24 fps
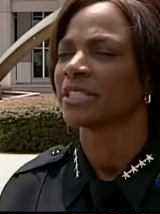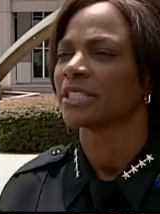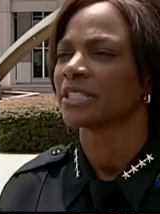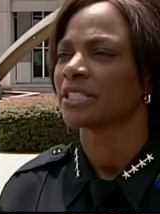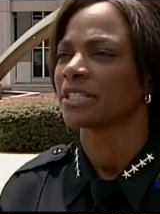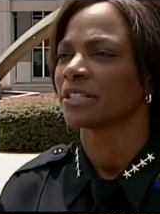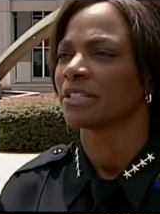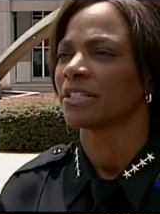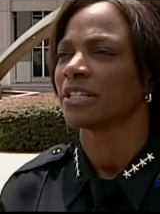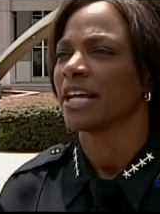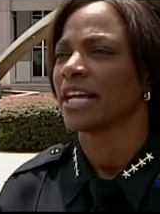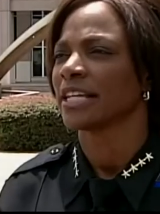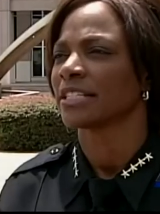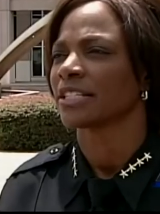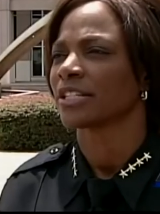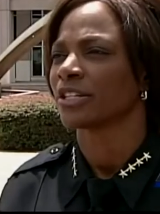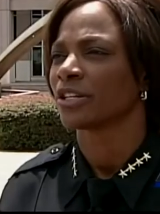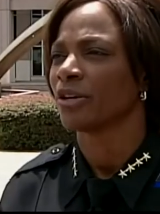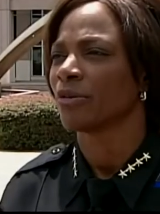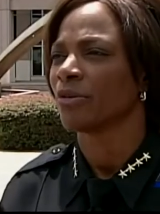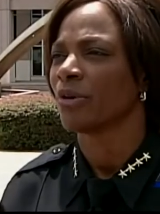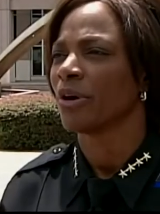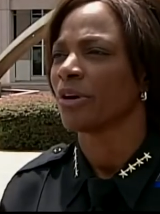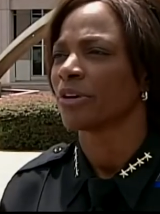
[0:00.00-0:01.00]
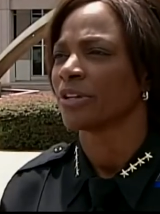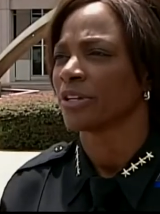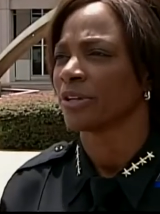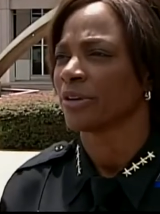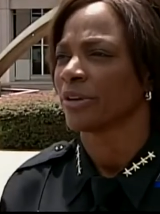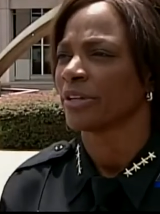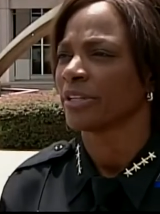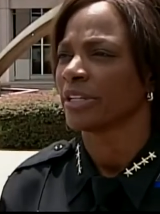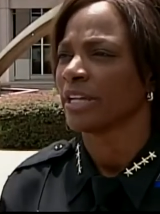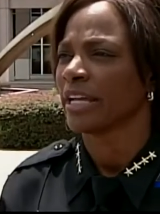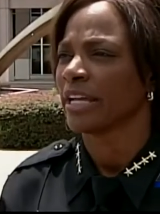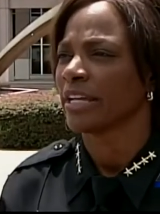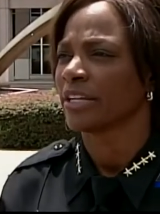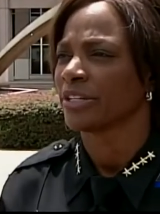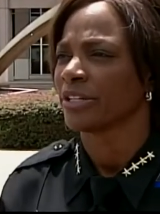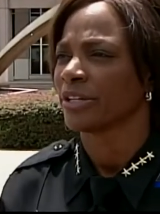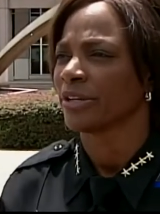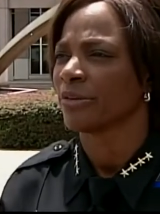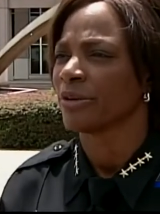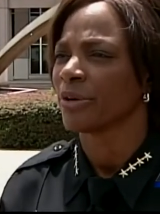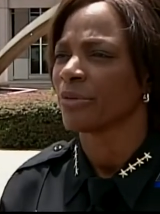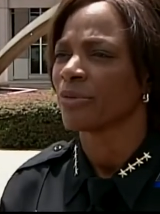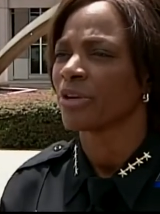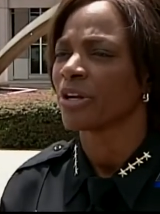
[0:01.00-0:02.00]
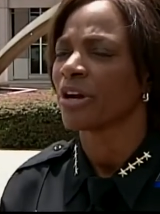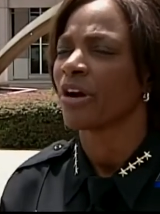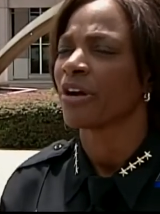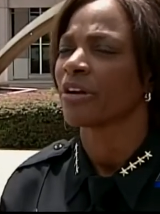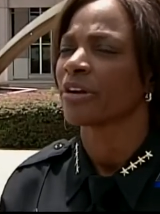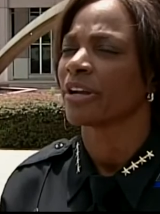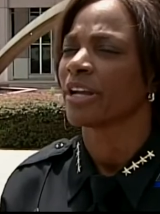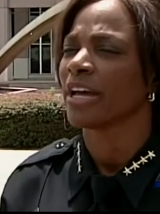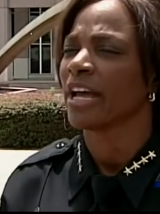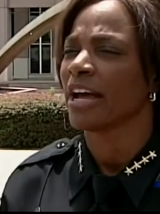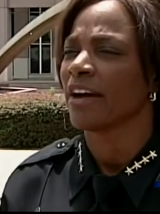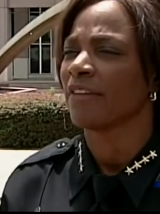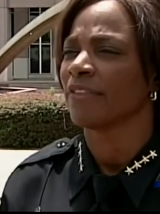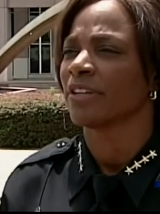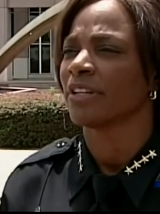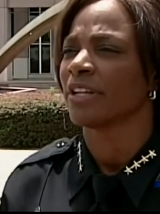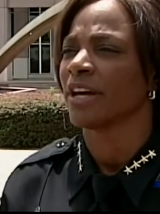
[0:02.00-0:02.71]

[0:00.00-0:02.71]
She was the first female police chief in Orlando